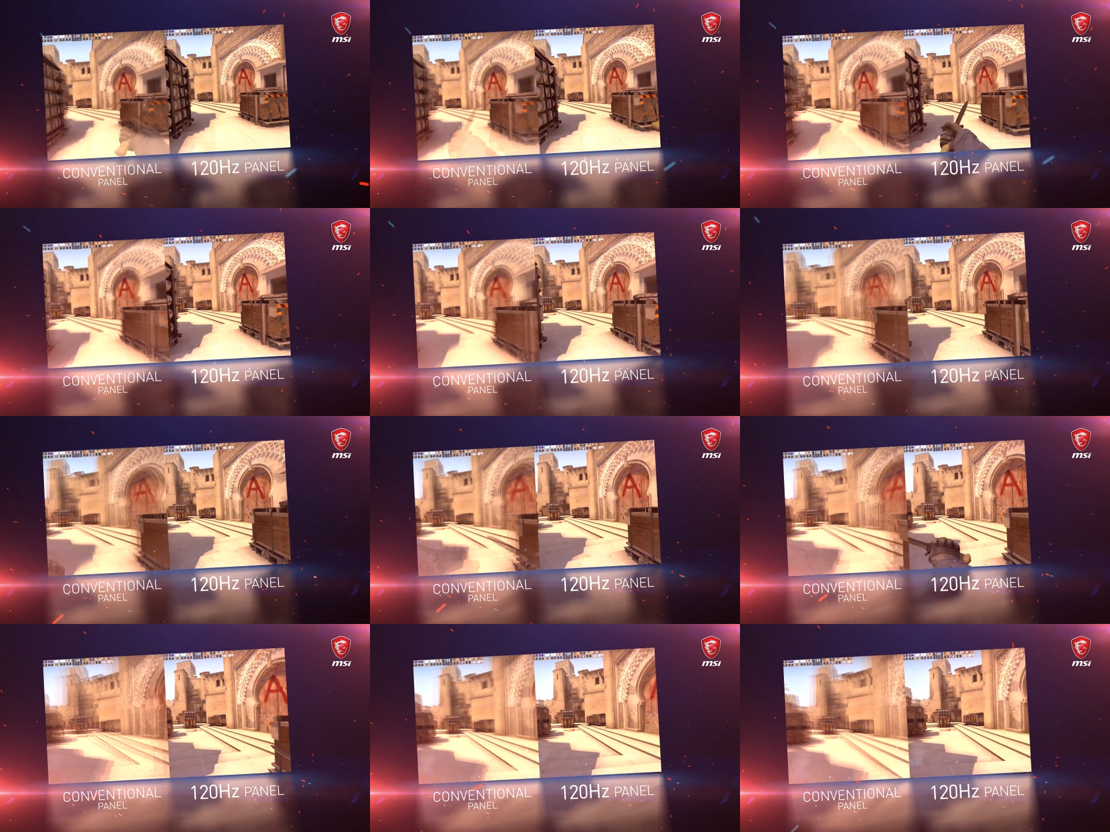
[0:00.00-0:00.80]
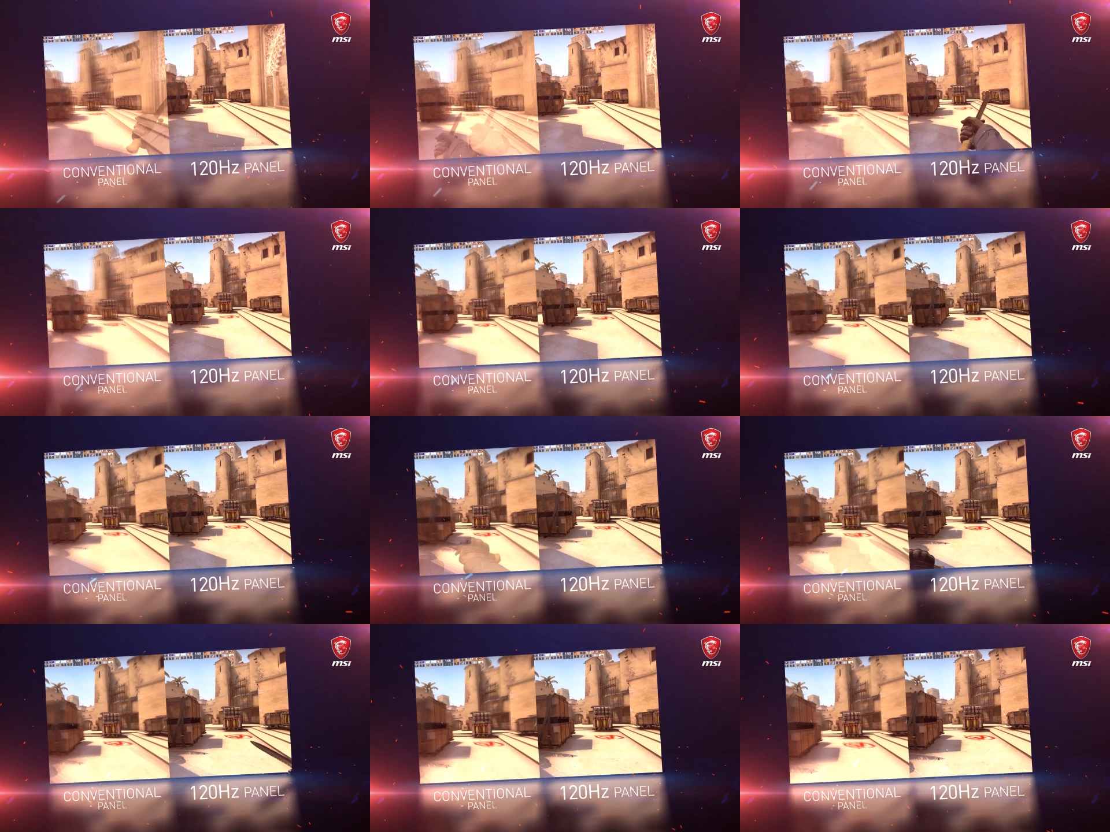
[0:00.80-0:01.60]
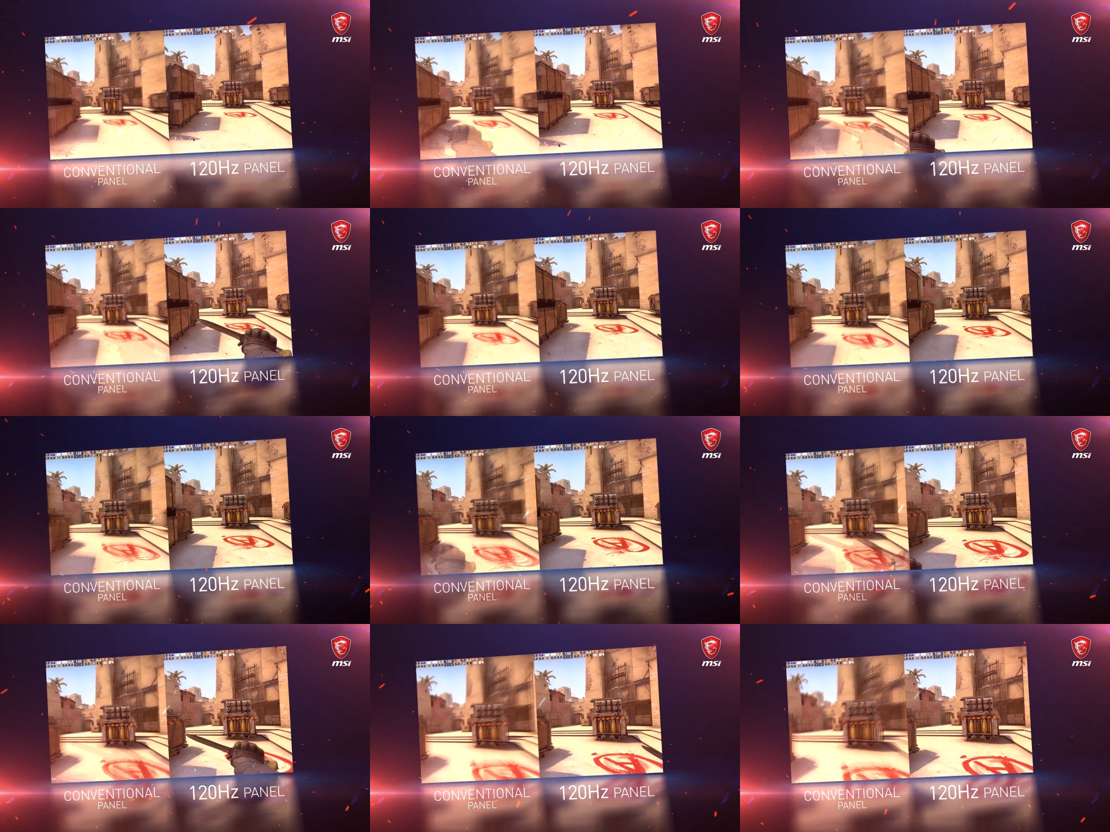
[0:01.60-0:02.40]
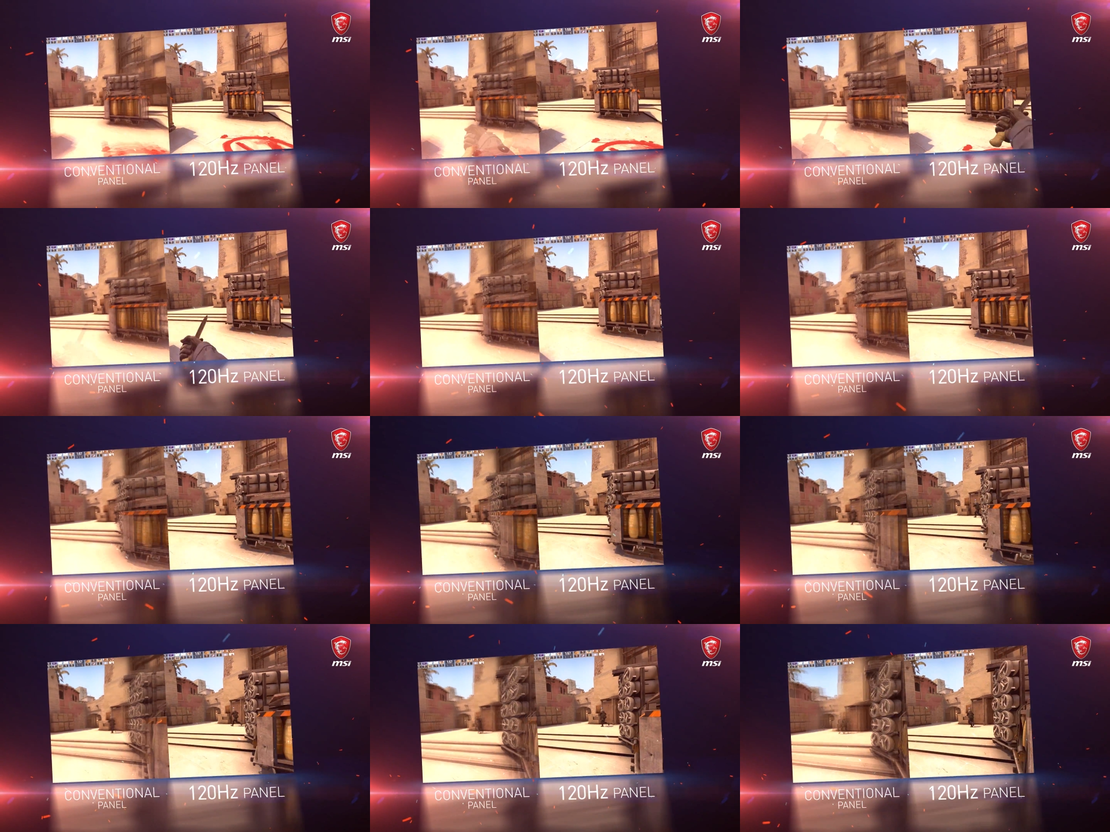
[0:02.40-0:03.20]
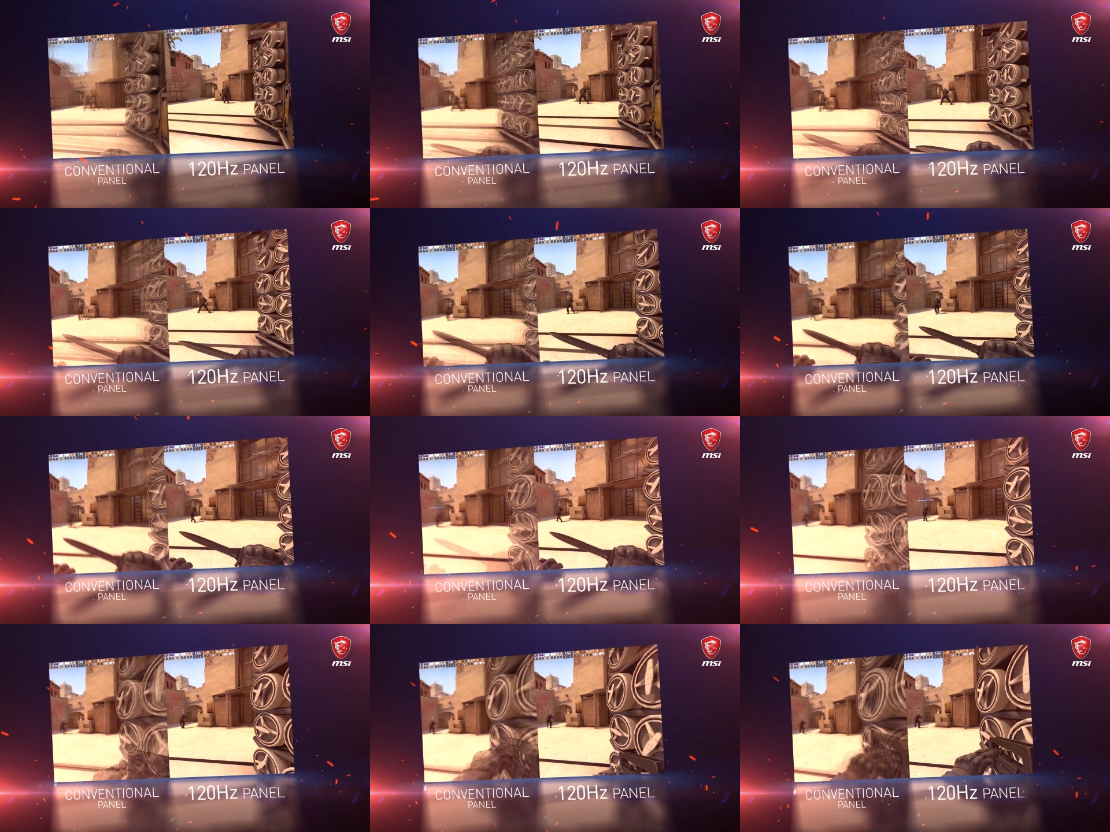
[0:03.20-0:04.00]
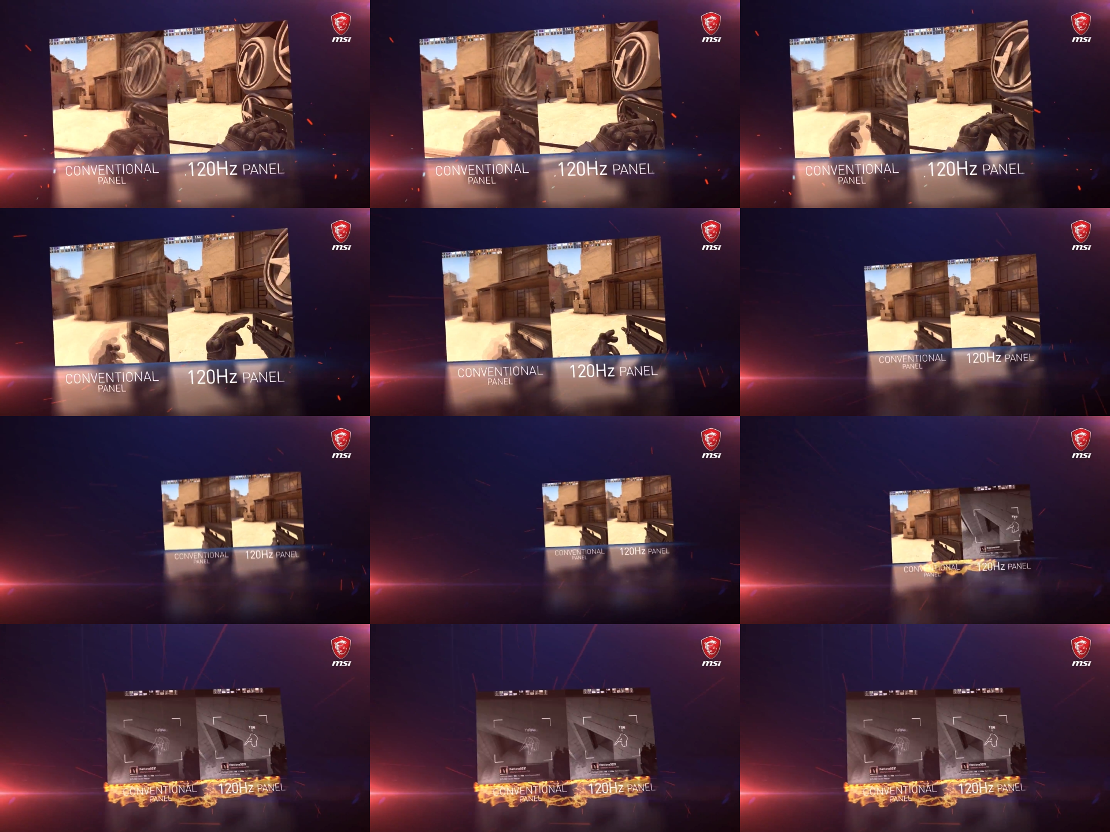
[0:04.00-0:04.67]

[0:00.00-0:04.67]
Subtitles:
[unreadable: no face in view]